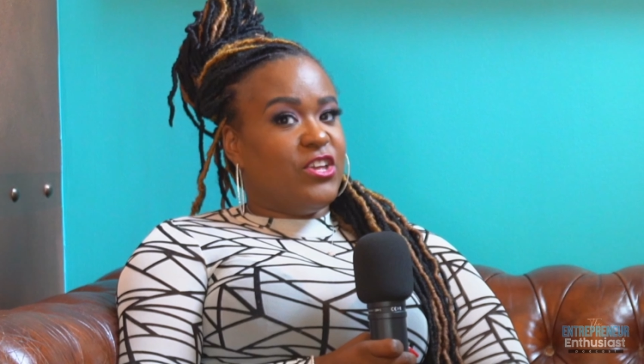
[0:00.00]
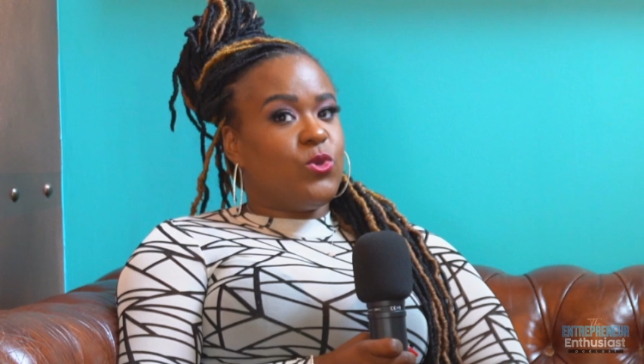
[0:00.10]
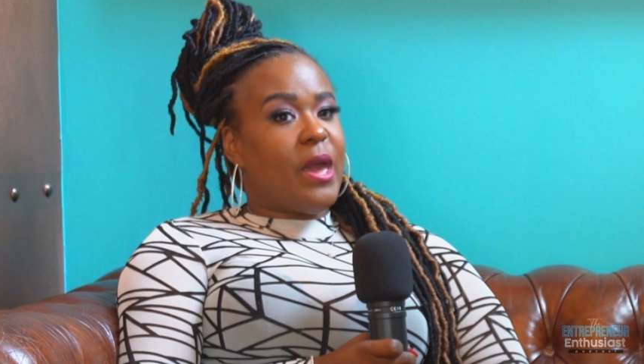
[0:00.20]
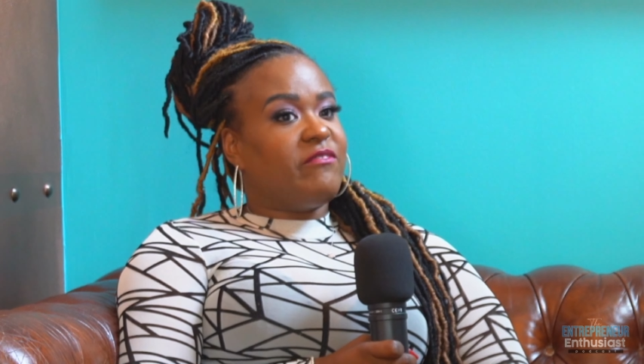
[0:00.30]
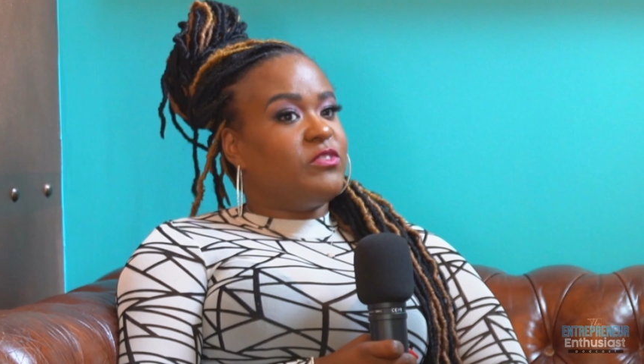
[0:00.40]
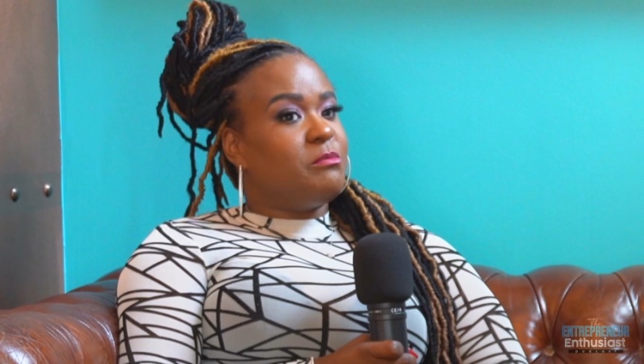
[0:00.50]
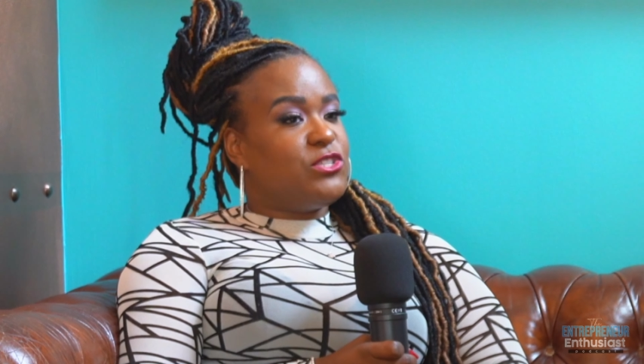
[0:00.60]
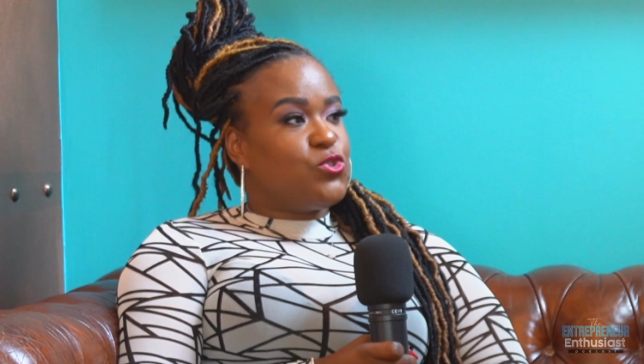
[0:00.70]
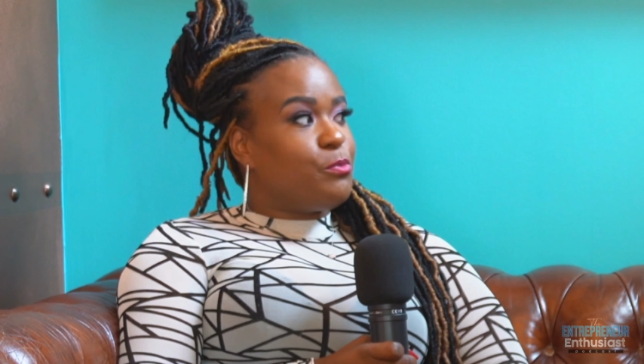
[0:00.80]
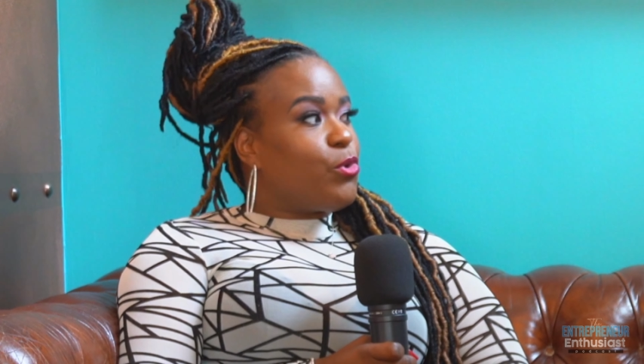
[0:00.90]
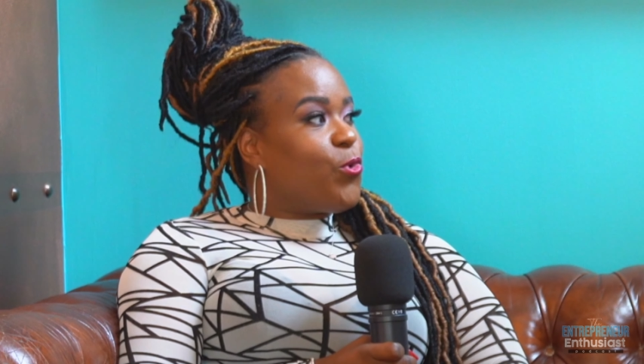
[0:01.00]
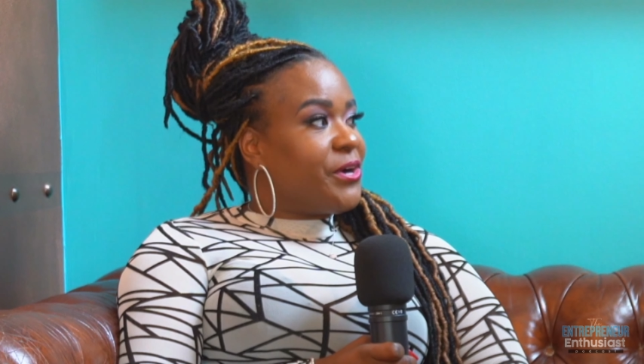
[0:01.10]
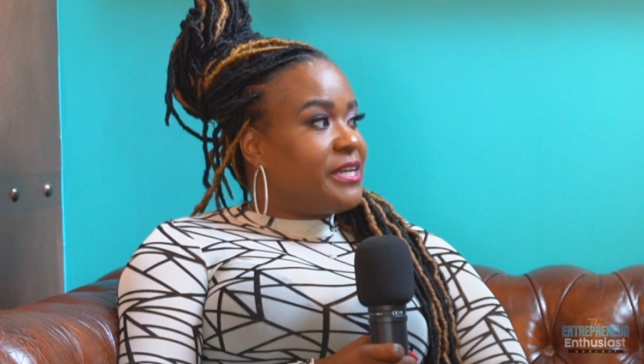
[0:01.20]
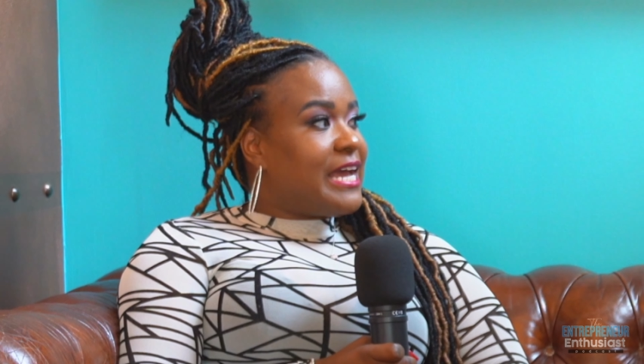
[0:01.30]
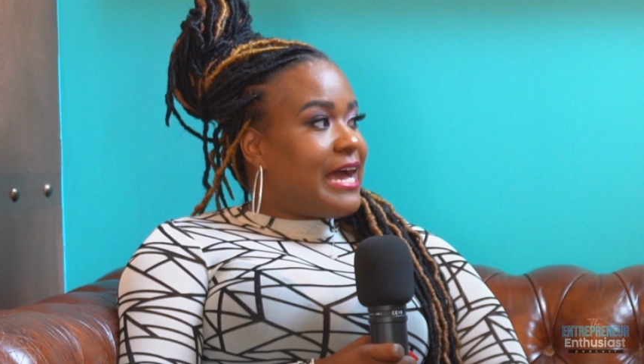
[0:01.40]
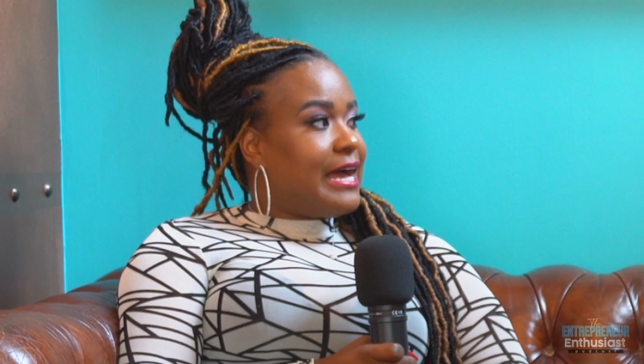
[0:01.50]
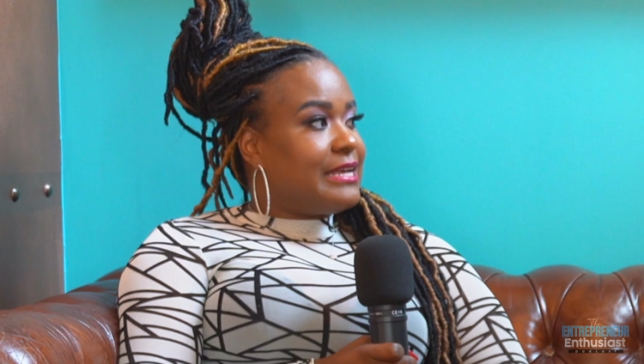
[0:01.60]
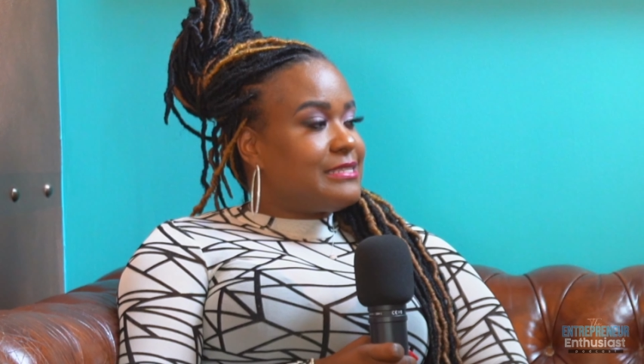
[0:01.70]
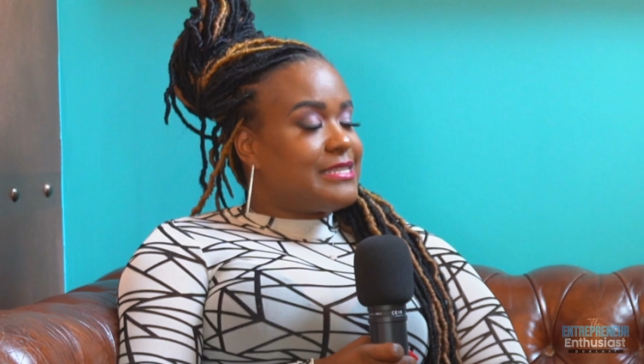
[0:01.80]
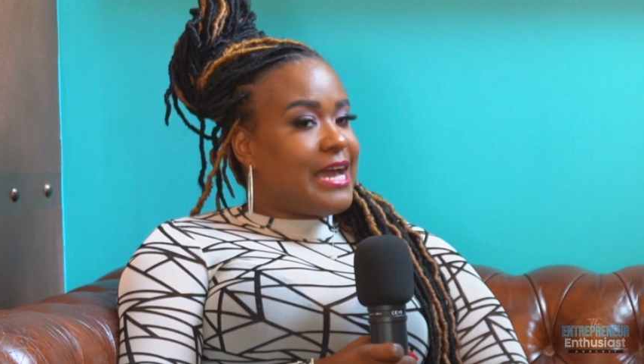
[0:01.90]
you have to be super
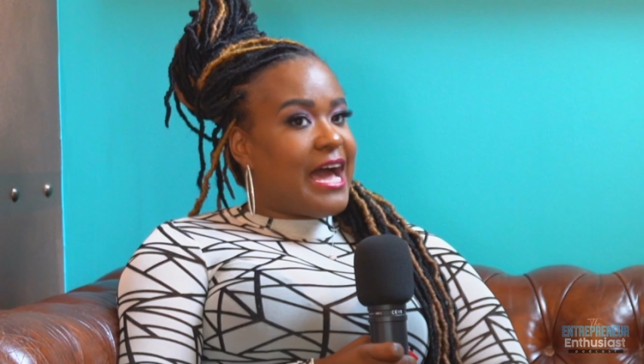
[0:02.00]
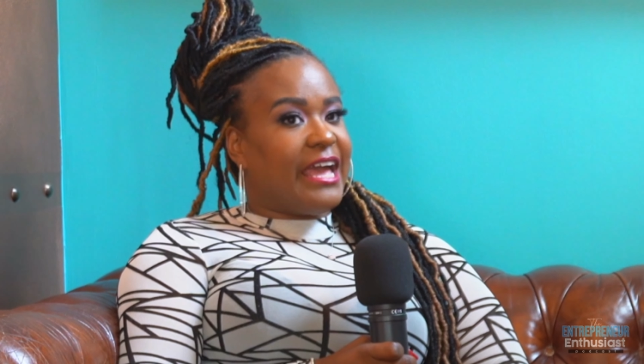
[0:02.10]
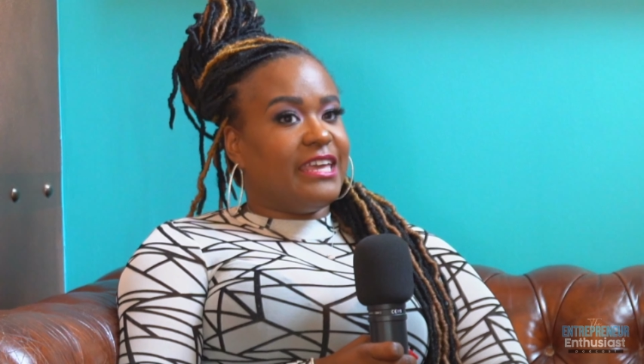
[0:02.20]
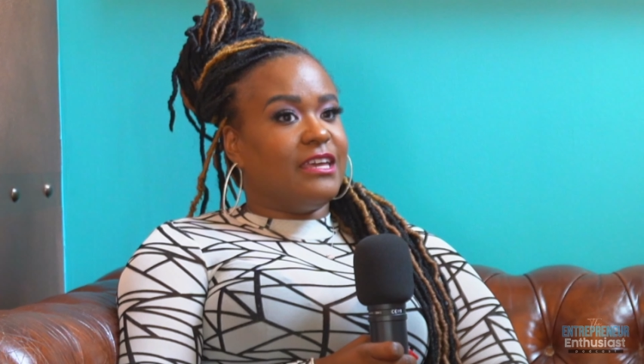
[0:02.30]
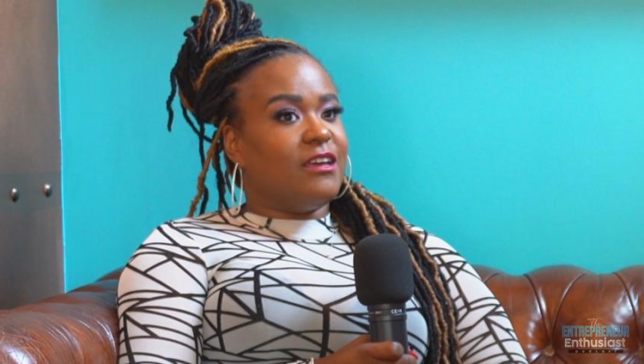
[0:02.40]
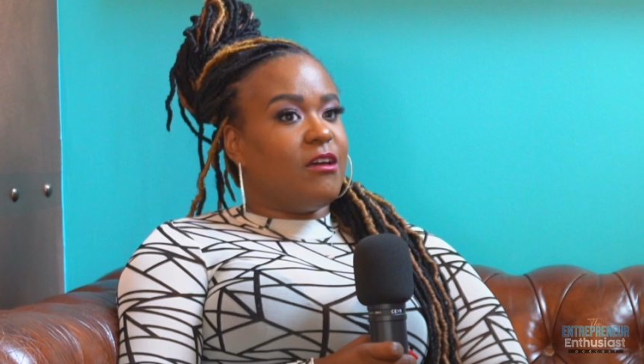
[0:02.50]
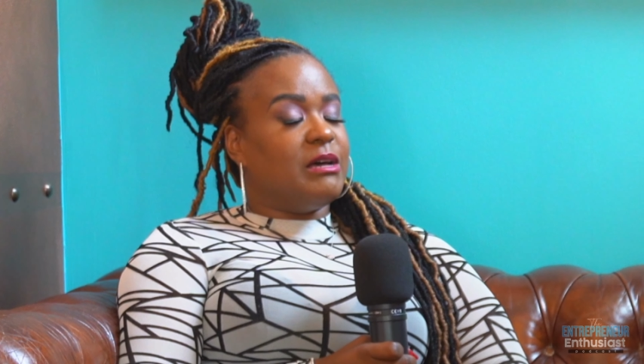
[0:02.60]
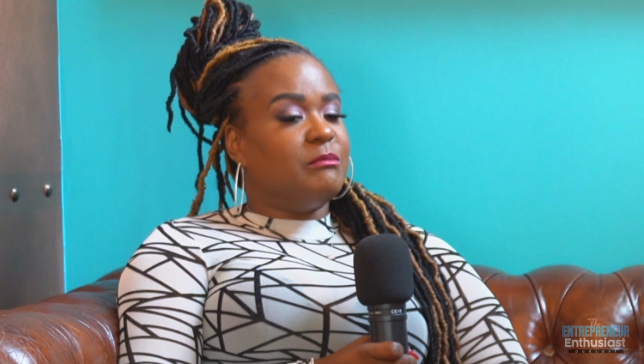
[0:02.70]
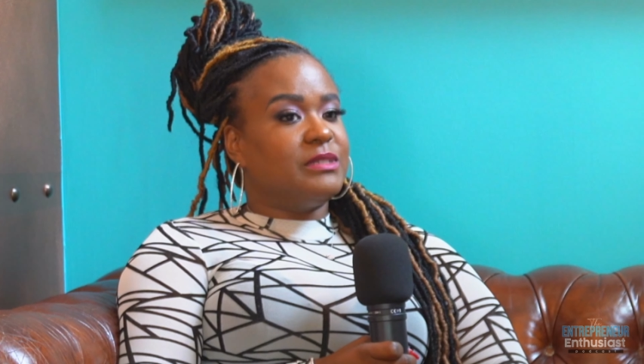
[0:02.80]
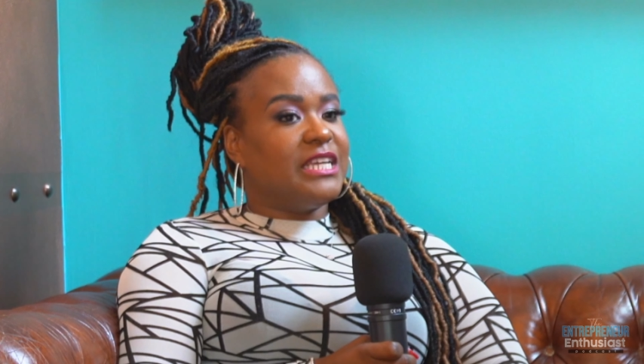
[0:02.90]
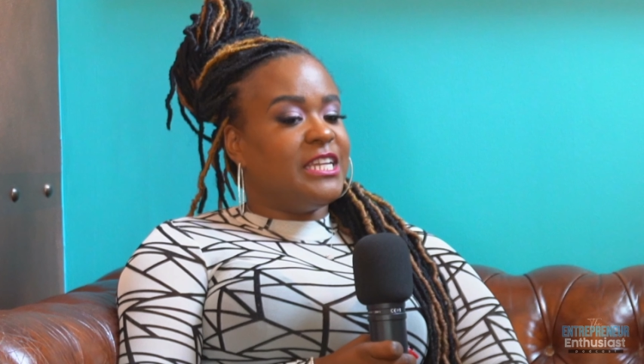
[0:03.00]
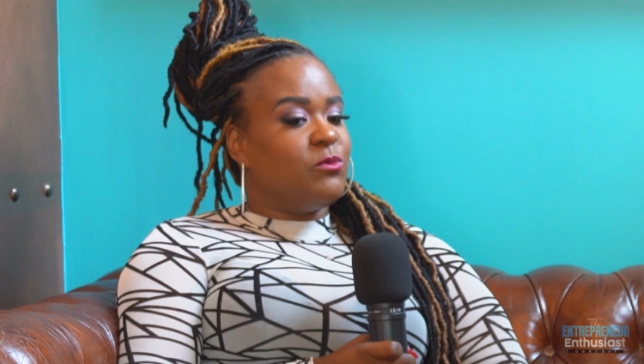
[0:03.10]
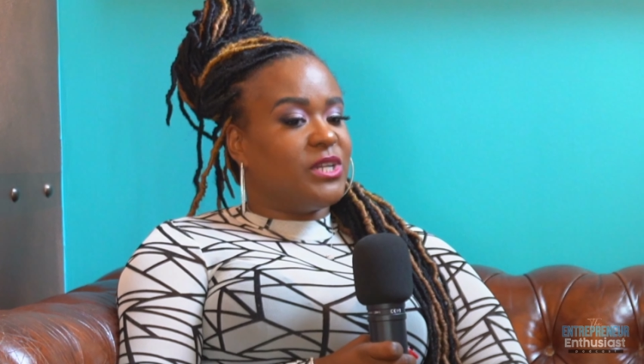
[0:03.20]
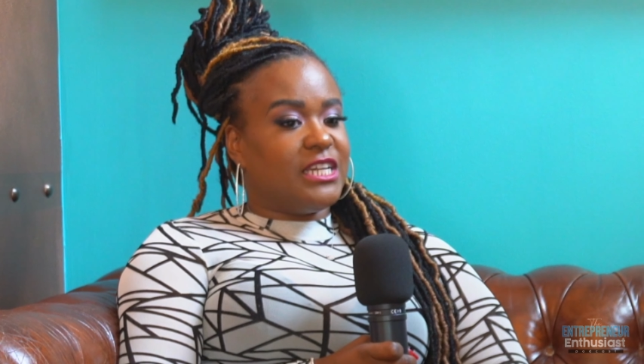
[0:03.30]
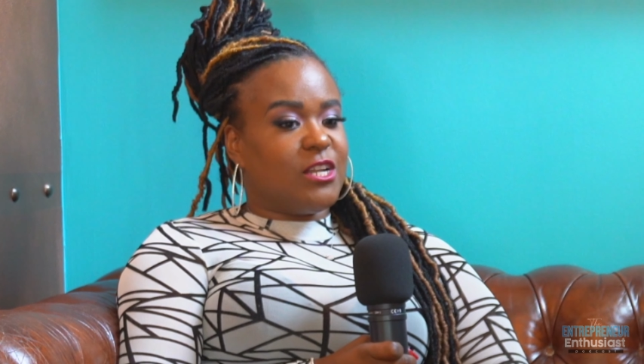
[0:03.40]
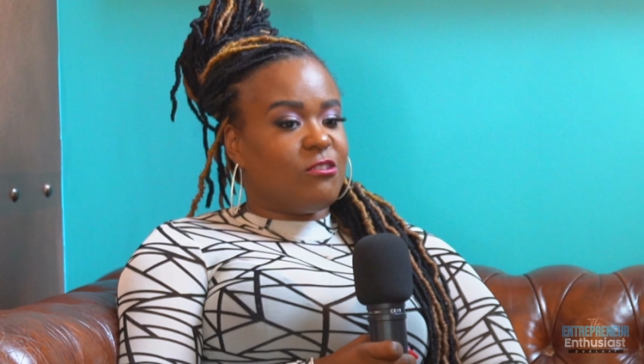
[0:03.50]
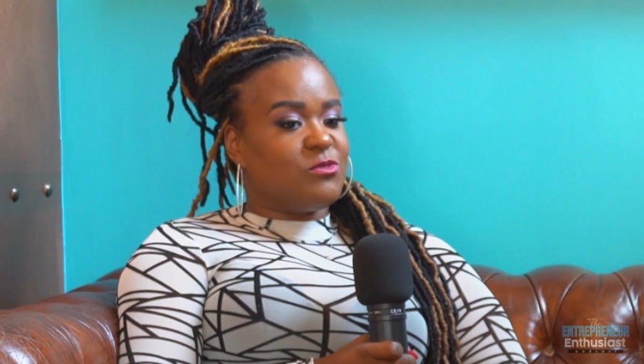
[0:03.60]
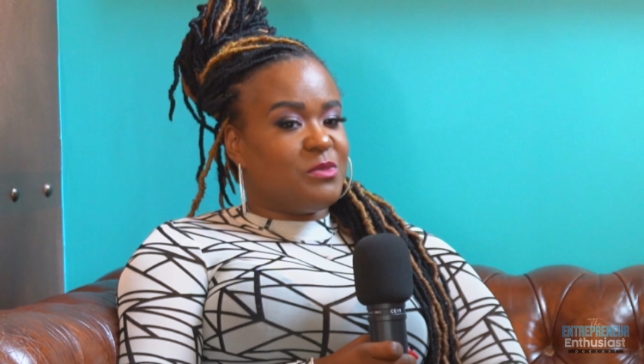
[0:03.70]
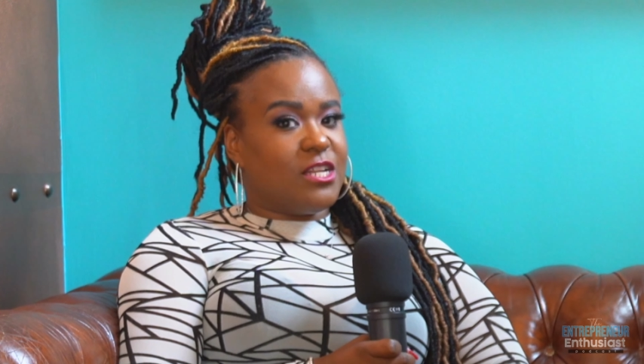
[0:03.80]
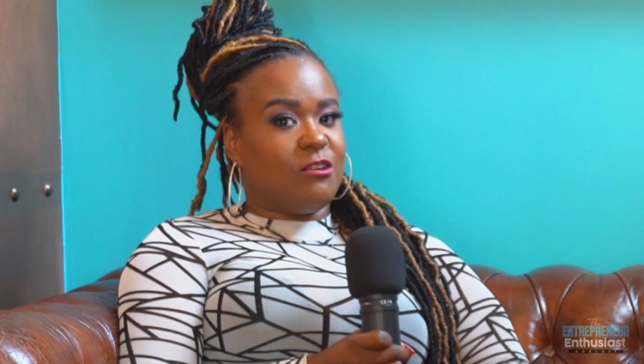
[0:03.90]
organized i am anyone that
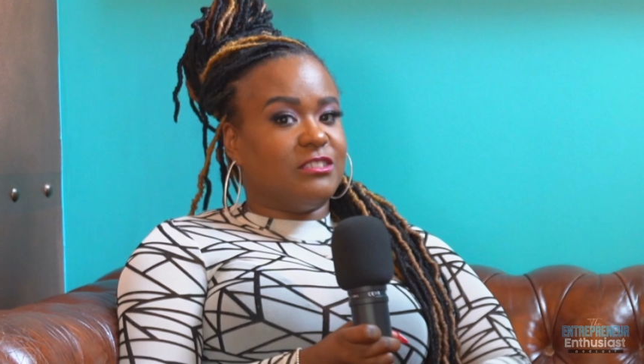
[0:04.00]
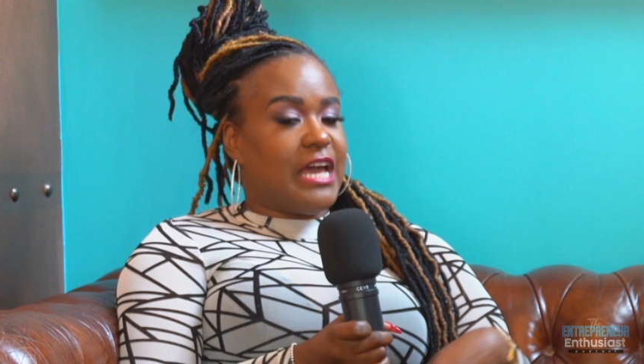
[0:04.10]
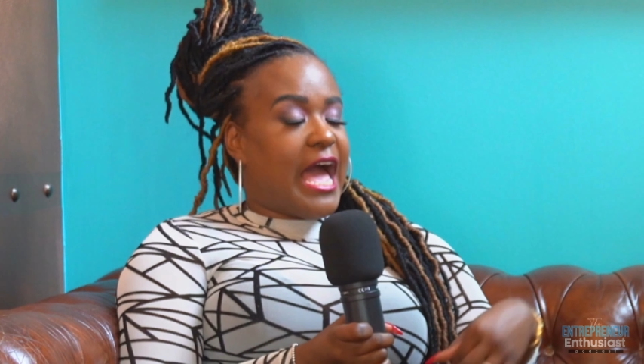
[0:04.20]
knows me knows